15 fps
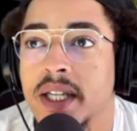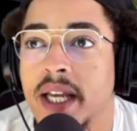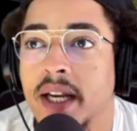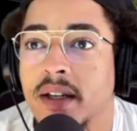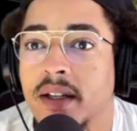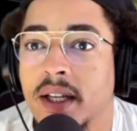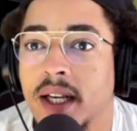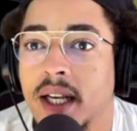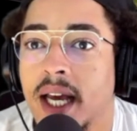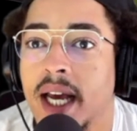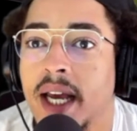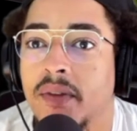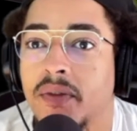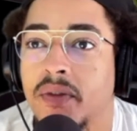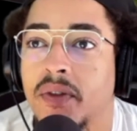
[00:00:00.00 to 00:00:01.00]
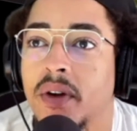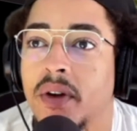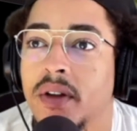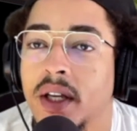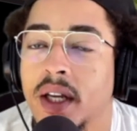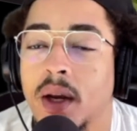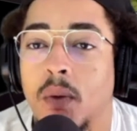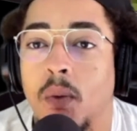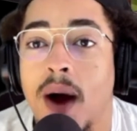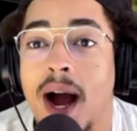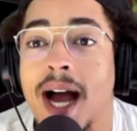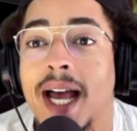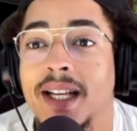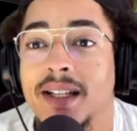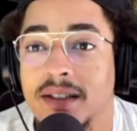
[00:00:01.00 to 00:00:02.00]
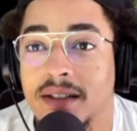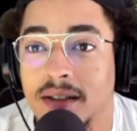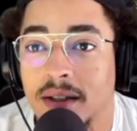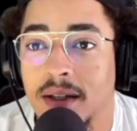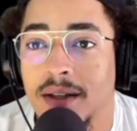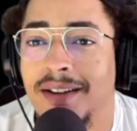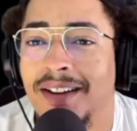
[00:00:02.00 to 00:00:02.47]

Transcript: the end of their life, they get wise